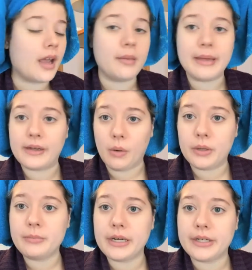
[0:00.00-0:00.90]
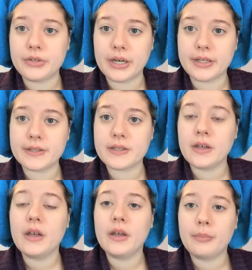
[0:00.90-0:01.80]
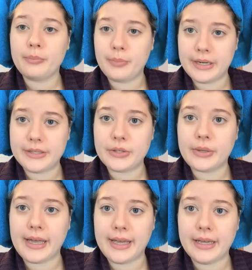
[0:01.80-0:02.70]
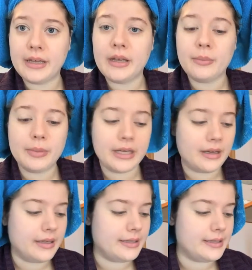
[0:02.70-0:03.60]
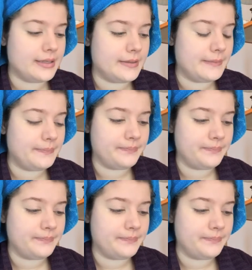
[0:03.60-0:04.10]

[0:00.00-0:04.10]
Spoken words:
I may go on bunny trails, but it's okay, because